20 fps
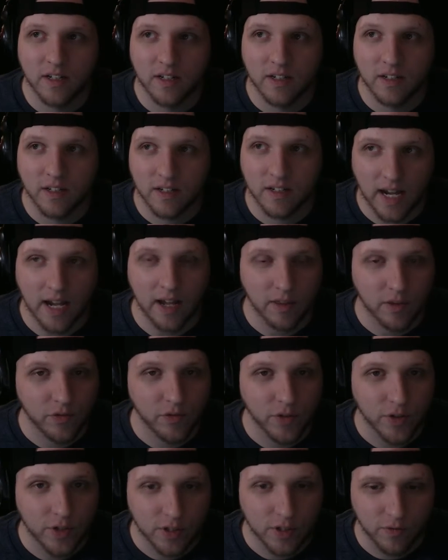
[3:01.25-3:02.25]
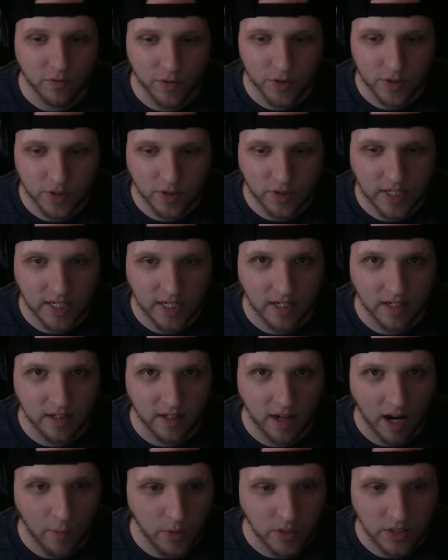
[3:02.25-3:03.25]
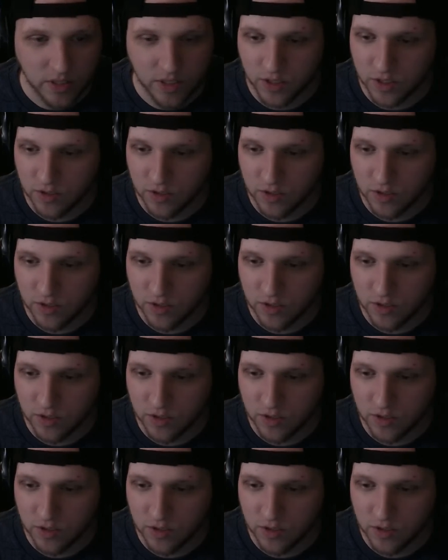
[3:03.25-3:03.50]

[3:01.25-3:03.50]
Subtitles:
yeah, the first or second, I was just